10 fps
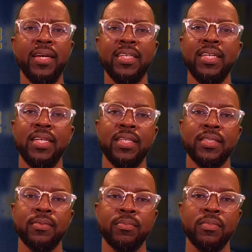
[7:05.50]
seen one yesterday. He
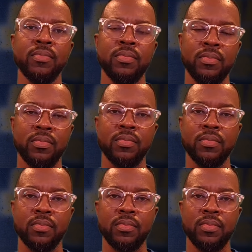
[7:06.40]
turning upside down in the
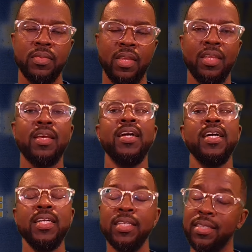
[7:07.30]
water just to get under the
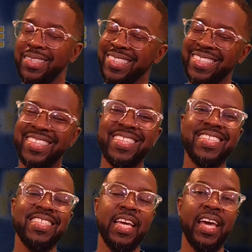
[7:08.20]
little
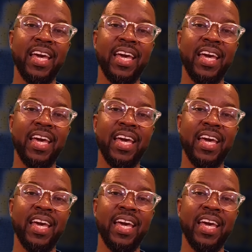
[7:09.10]
thing. I'm like,